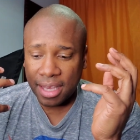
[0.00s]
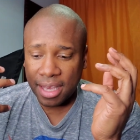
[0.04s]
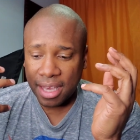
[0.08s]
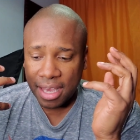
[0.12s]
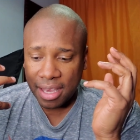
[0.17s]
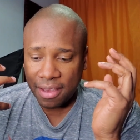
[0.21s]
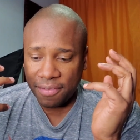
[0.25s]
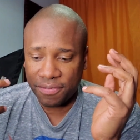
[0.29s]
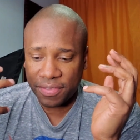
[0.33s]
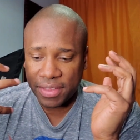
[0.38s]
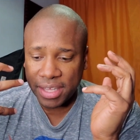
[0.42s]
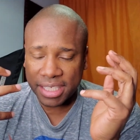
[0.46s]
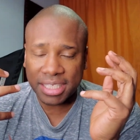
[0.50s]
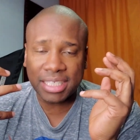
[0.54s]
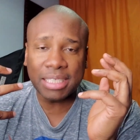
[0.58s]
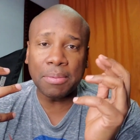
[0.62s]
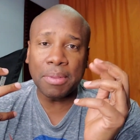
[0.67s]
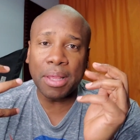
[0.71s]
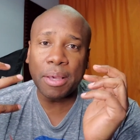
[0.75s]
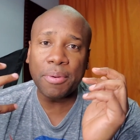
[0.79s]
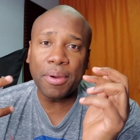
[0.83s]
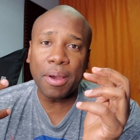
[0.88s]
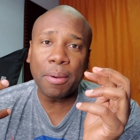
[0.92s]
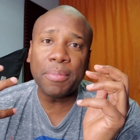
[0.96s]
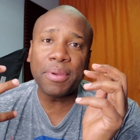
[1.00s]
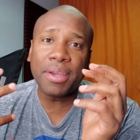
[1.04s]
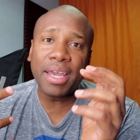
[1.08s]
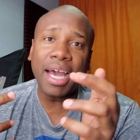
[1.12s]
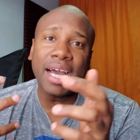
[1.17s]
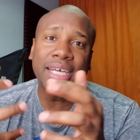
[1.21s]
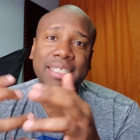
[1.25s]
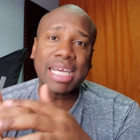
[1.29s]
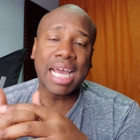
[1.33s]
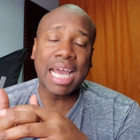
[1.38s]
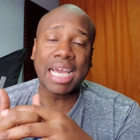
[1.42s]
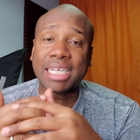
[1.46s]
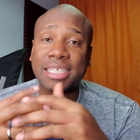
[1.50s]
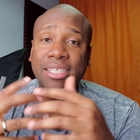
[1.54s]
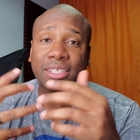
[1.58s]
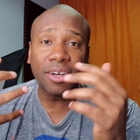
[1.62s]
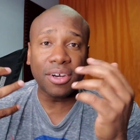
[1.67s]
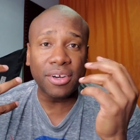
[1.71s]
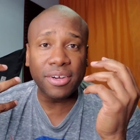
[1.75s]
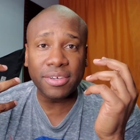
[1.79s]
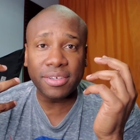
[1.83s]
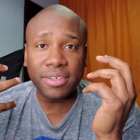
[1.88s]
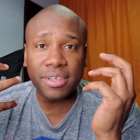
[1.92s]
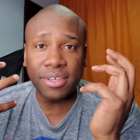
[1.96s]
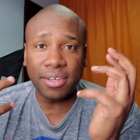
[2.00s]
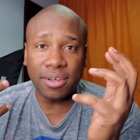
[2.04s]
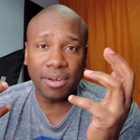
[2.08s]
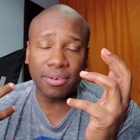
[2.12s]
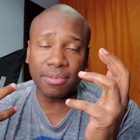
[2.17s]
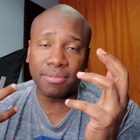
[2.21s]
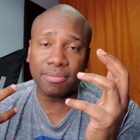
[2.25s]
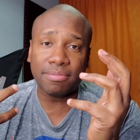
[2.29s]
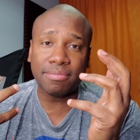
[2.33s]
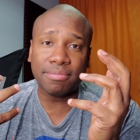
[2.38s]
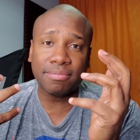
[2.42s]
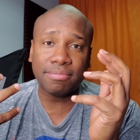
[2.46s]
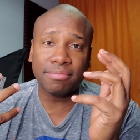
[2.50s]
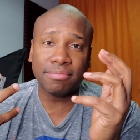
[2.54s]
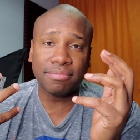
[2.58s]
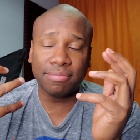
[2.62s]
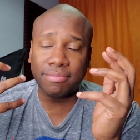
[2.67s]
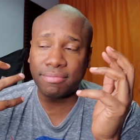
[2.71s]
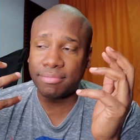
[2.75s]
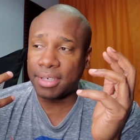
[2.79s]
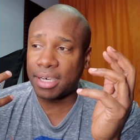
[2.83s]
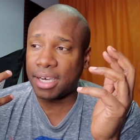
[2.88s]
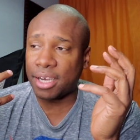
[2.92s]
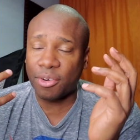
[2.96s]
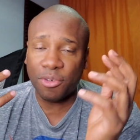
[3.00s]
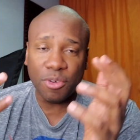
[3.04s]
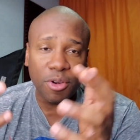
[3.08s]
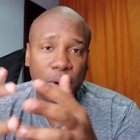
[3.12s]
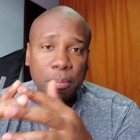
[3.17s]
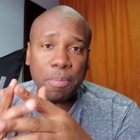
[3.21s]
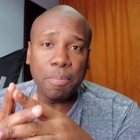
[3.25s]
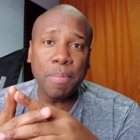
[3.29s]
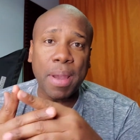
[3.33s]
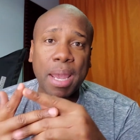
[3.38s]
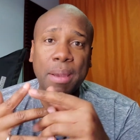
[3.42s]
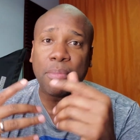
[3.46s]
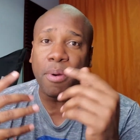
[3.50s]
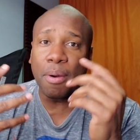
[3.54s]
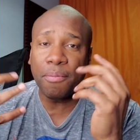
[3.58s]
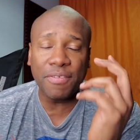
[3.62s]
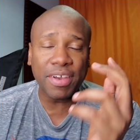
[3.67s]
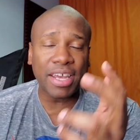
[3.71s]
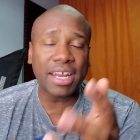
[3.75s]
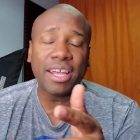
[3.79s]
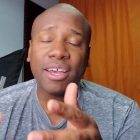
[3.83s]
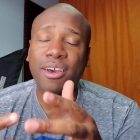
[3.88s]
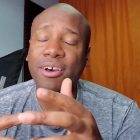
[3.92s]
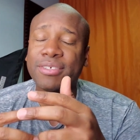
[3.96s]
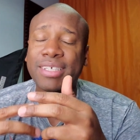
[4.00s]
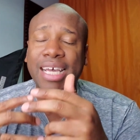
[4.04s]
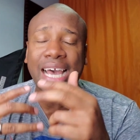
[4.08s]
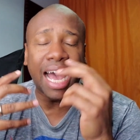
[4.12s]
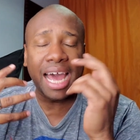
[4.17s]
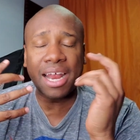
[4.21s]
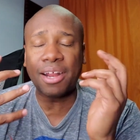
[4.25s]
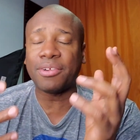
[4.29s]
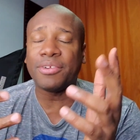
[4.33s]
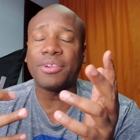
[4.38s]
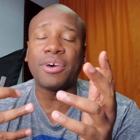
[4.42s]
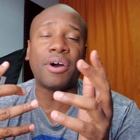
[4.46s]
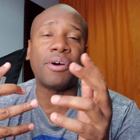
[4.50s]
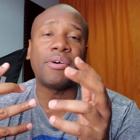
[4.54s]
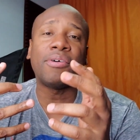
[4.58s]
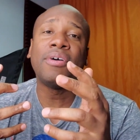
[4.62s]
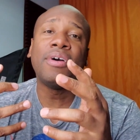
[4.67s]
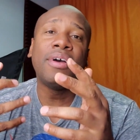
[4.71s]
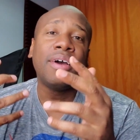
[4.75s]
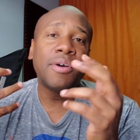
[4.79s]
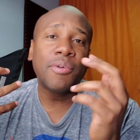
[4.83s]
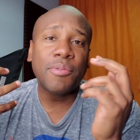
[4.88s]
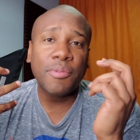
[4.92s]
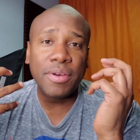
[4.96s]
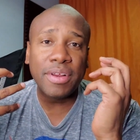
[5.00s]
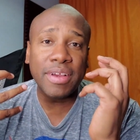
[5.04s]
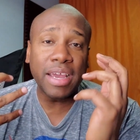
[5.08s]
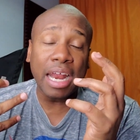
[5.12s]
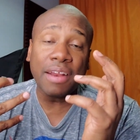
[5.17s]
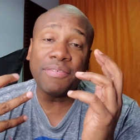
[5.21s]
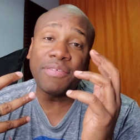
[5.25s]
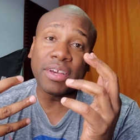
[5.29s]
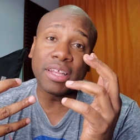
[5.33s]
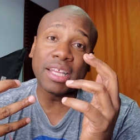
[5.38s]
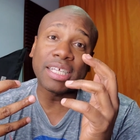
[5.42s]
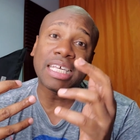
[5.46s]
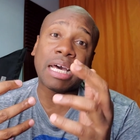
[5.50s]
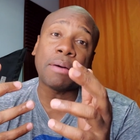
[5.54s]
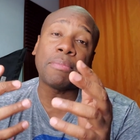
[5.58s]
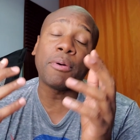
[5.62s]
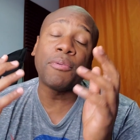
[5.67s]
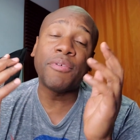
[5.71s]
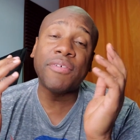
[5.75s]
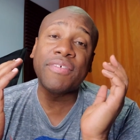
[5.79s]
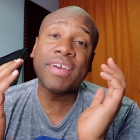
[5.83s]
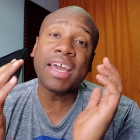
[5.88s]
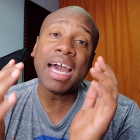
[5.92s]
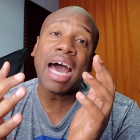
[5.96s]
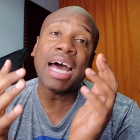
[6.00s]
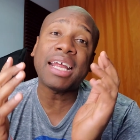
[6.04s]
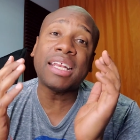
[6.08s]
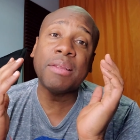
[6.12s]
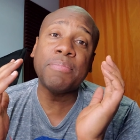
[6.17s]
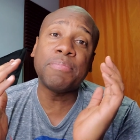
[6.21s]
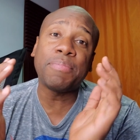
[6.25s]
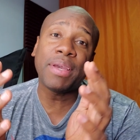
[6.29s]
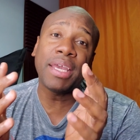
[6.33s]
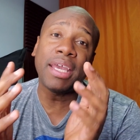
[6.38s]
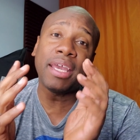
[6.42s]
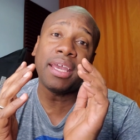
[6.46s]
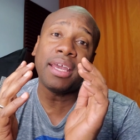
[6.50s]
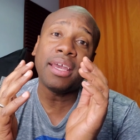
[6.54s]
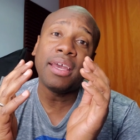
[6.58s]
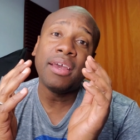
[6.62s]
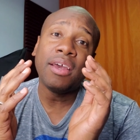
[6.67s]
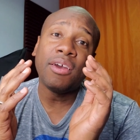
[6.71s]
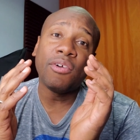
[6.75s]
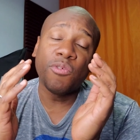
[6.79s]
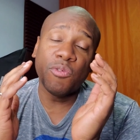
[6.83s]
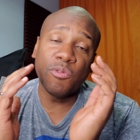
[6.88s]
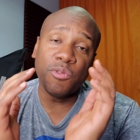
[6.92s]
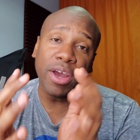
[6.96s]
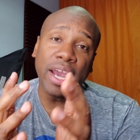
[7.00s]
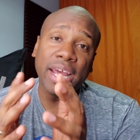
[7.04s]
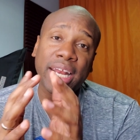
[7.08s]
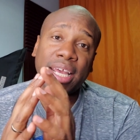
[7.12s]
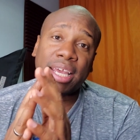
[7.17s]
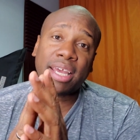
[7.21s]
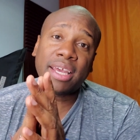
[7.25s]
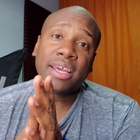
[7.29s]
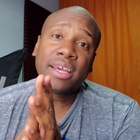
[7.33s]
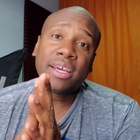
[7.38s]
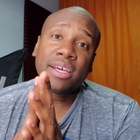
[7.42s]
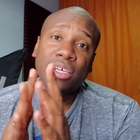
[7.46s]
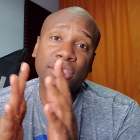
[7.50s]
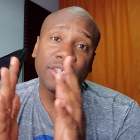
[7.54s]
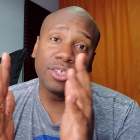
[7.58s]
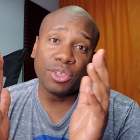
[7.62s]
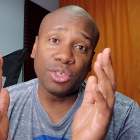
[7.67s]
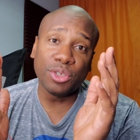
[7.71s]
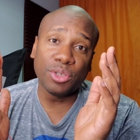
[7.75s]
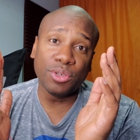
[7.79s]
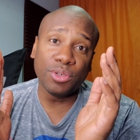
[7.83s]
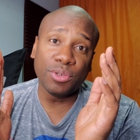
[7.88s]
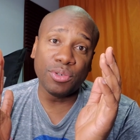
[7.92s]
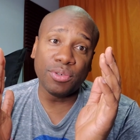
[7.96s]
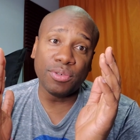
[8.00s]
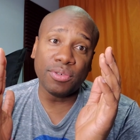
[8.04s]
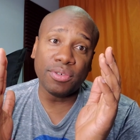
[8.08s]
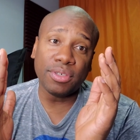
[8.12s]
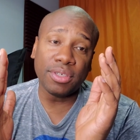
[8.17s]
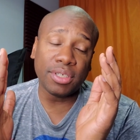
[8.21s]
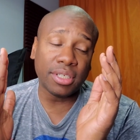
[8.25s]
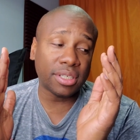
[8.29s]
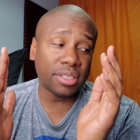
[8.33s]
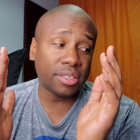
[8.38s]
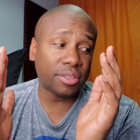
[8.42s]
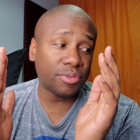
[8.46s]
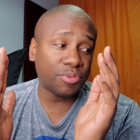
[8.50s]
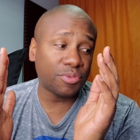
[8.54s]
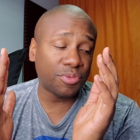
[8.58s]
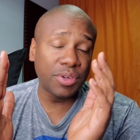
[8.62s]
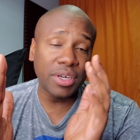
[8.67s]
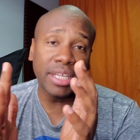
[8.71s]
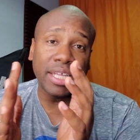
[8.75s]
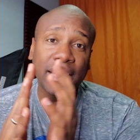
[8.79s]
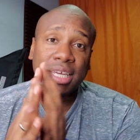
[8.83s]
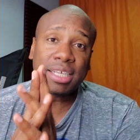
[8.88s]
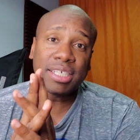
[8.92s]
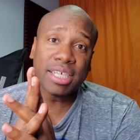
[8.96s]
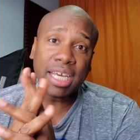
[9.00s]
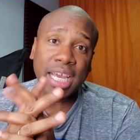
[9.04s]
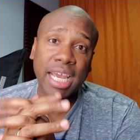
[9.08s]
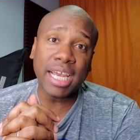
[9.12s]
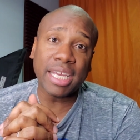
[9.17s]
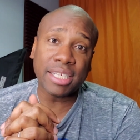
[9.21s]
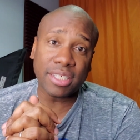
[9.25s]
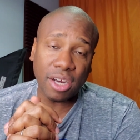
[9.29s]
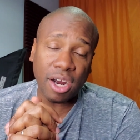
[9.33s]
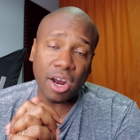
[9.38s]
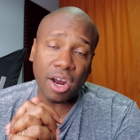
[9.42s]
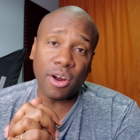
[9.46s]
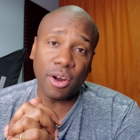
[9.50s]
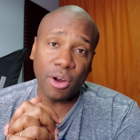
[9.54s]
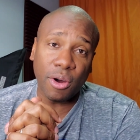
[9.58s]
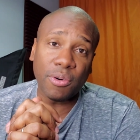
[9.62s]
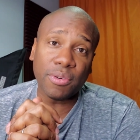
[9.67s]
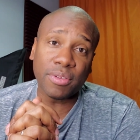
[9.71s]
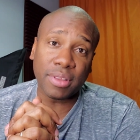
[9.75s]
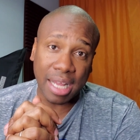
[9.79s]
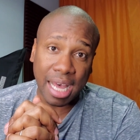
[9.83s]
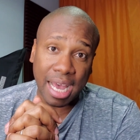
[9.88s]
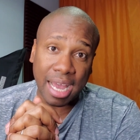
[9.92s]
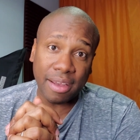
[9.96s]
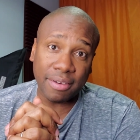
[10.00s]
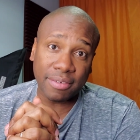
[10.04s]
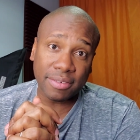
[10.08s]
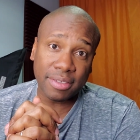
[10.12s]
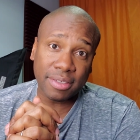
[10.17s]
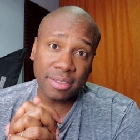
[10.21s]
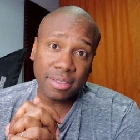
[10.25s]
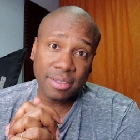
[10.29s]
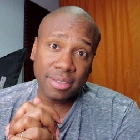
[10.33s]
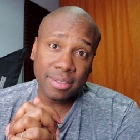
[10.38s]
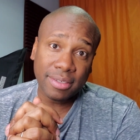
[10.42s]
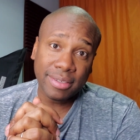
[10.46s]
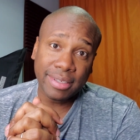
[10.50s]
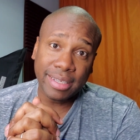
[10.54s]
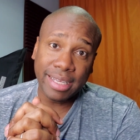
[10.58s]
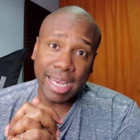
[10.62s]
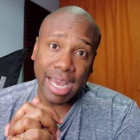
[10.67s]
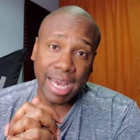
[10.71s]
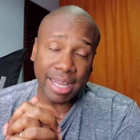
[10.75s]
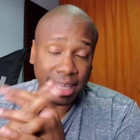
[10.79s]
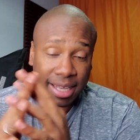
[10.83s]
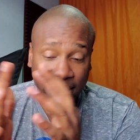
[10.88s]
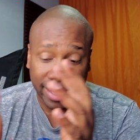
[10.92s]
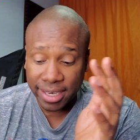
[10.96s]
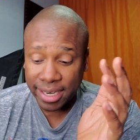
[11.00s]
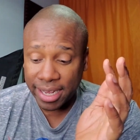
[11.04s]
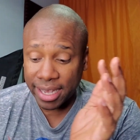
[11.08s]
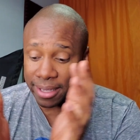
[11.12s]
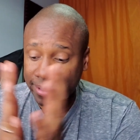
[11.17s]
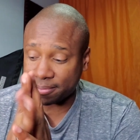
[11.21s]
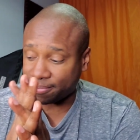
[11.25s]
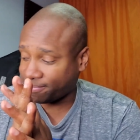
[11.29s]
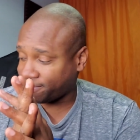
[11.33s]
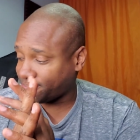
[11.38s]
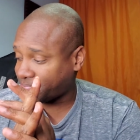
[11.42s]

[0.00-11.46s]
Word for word: if this is something that will help you guys, I can start, you know, a group, make more videos. I don't know. We got to figure this out, but we've got to be ready to just really change our own lives at the end of the day.